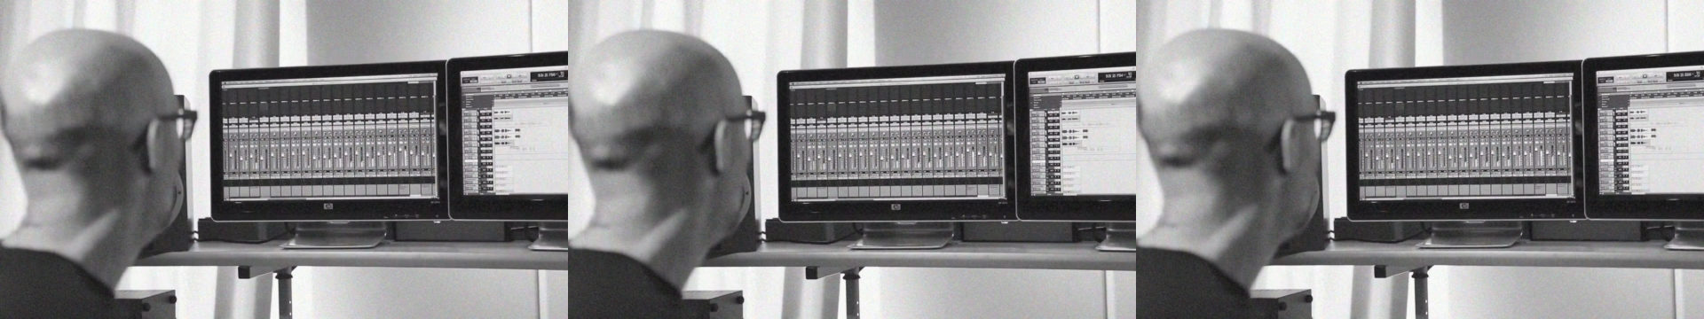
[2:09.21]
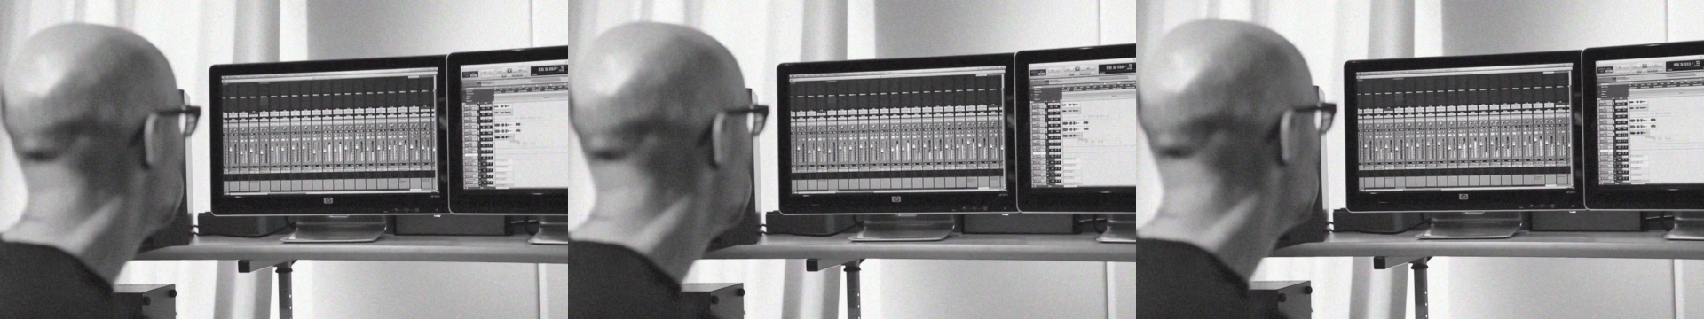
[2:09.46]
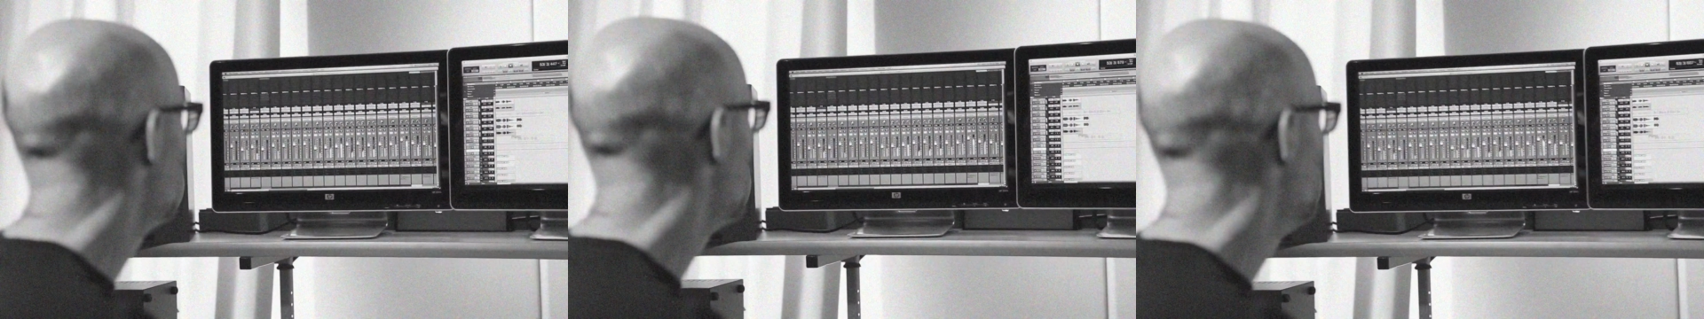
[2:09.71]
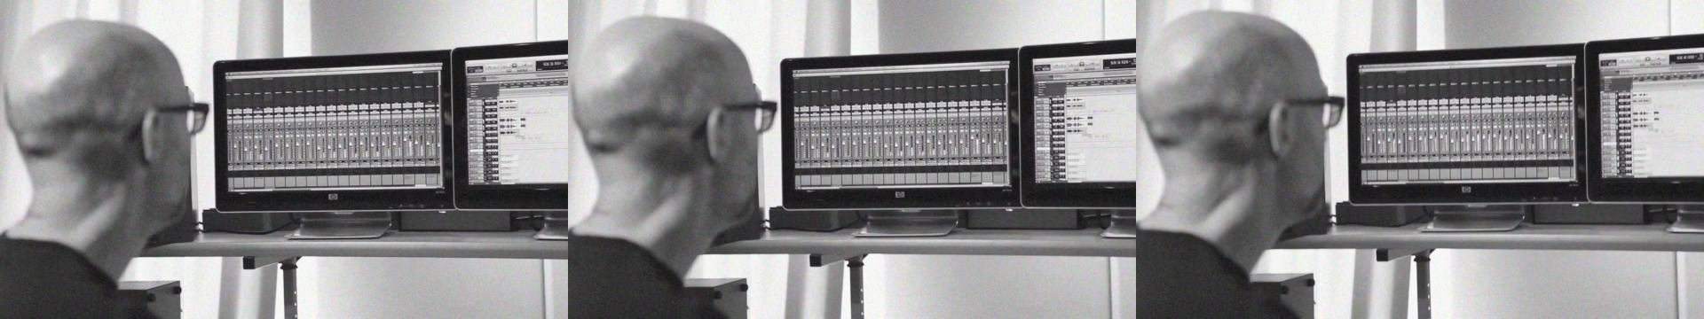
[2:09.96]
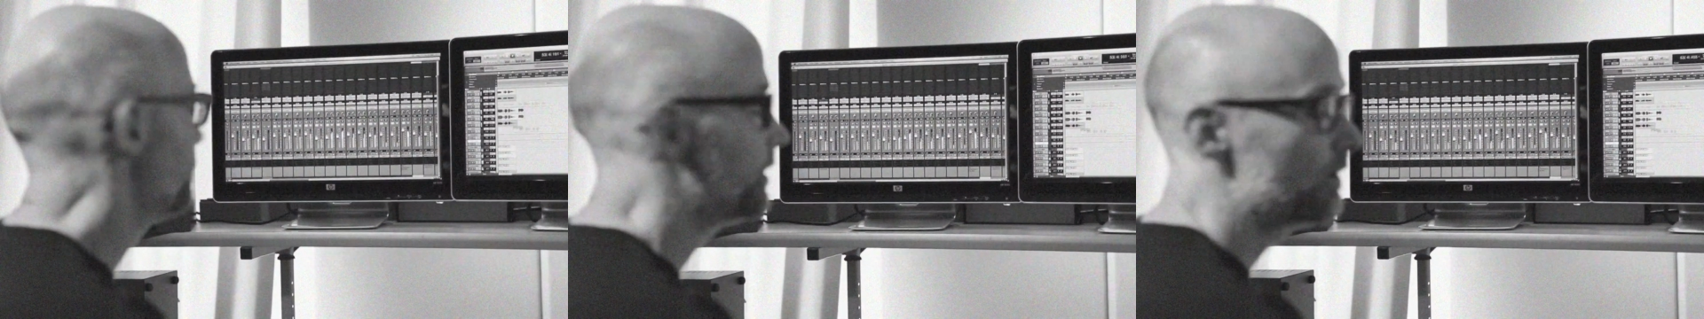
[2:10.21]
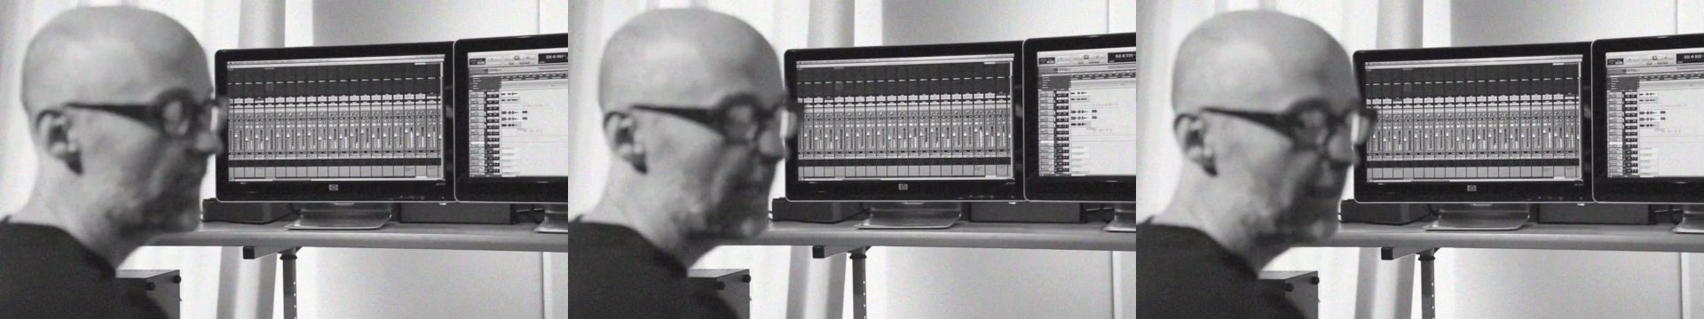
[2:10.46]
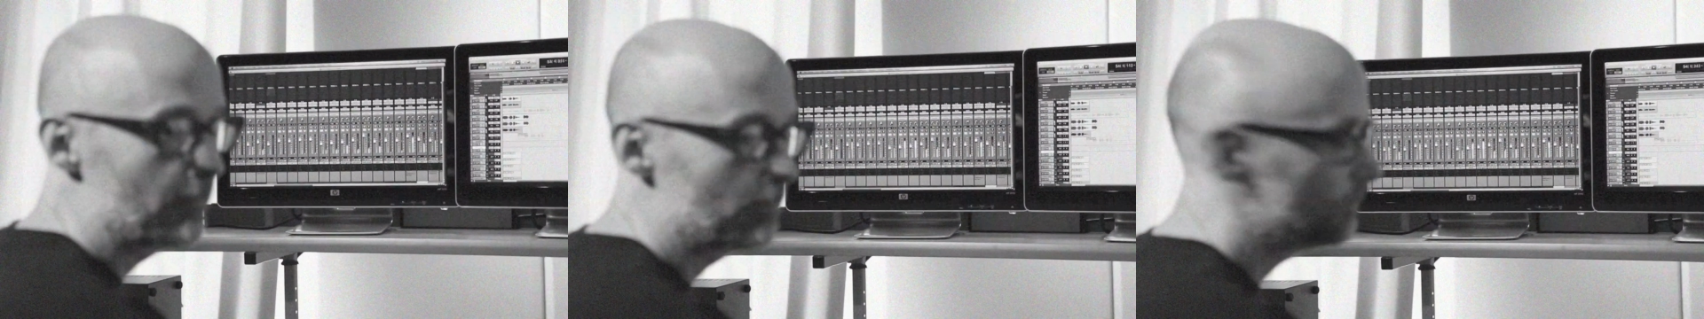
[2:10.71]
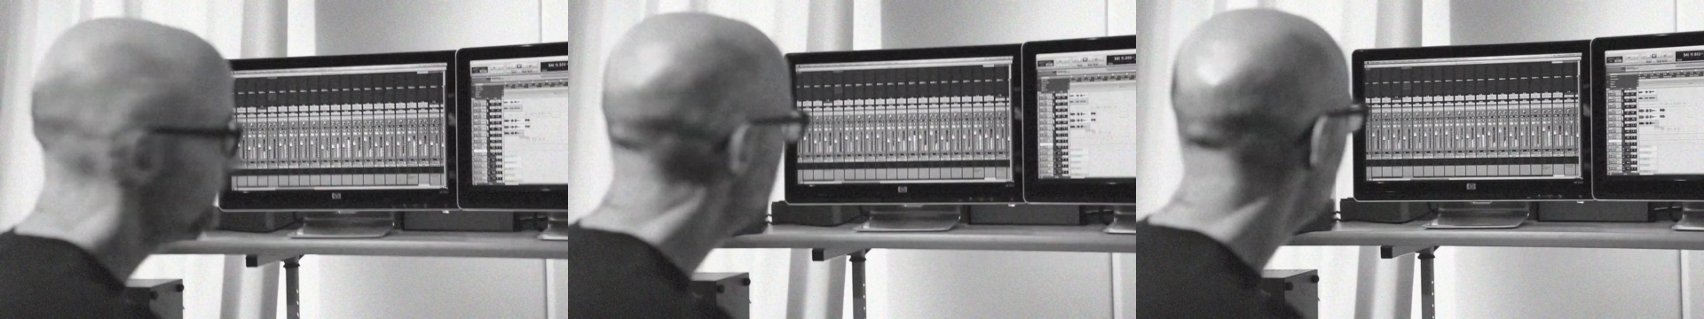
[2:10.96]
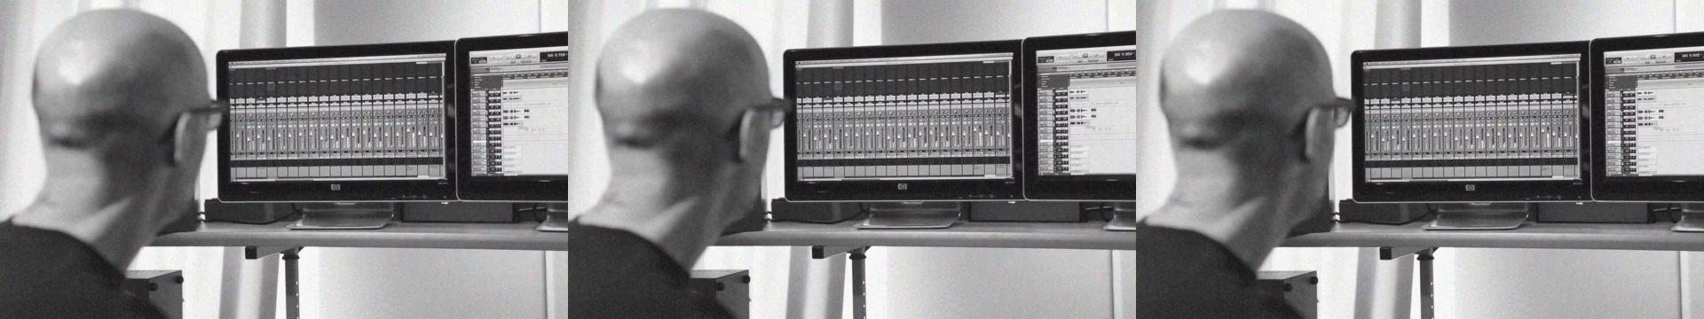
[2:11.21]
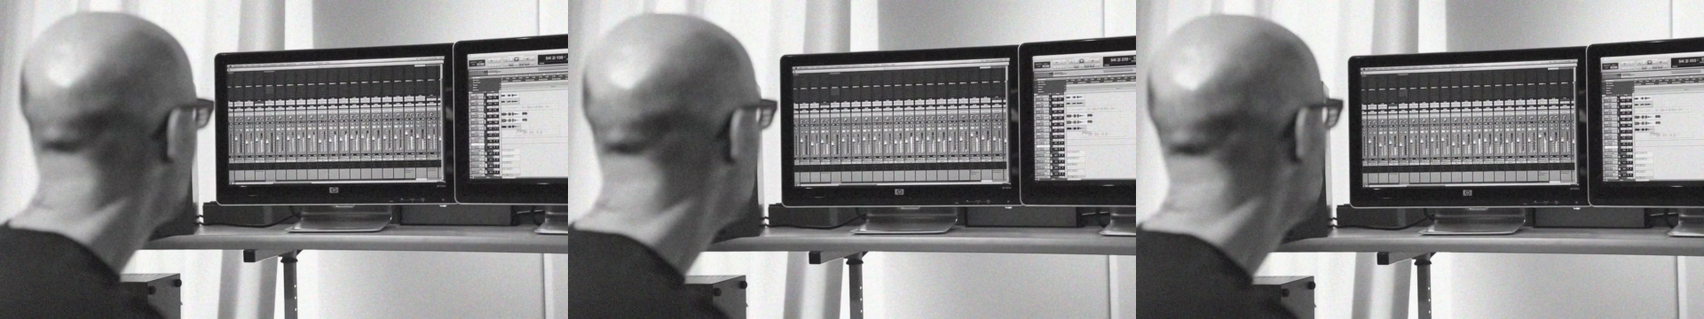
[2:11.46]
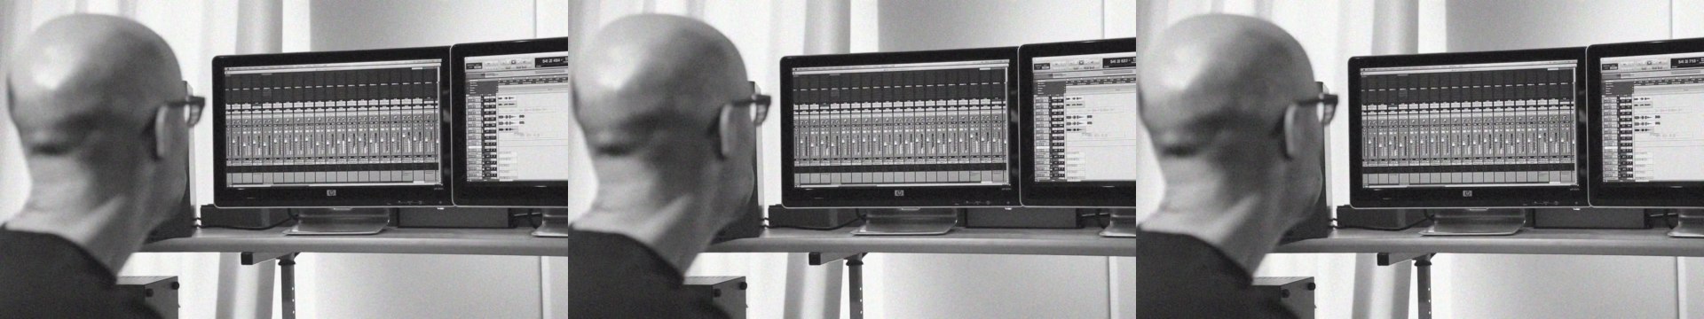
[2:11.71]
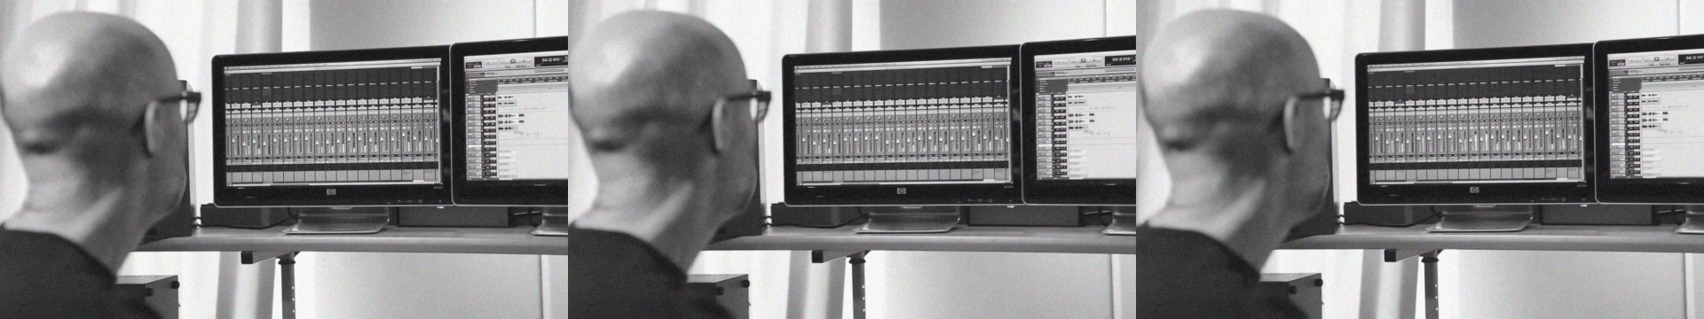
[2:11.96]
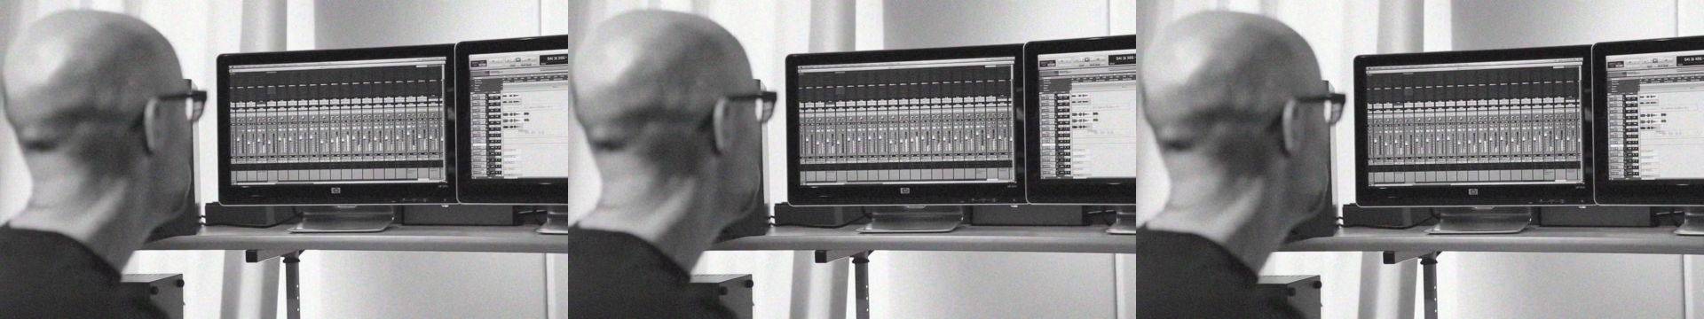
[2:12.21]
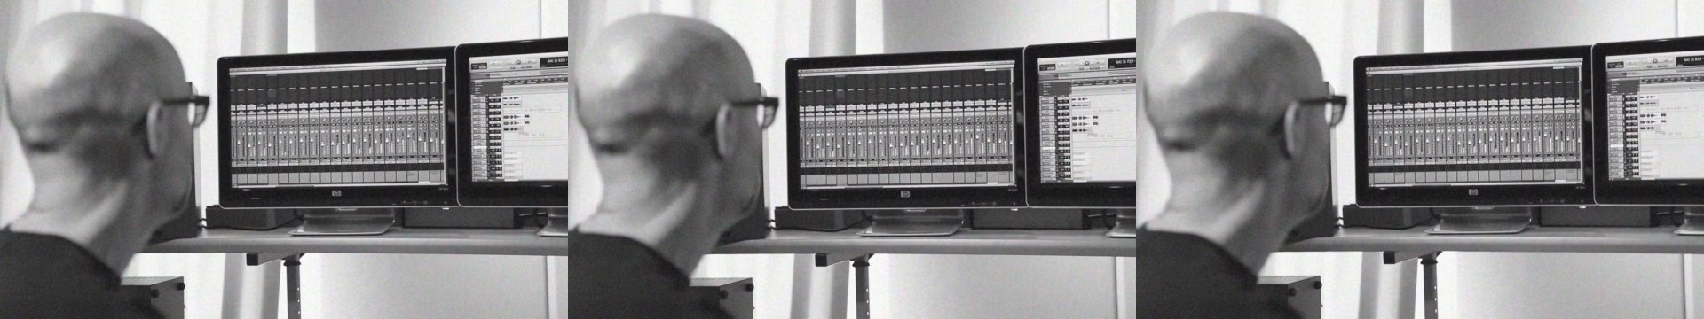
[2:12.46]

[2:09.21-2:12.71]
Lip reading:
No face is visible, so there are no lips to read.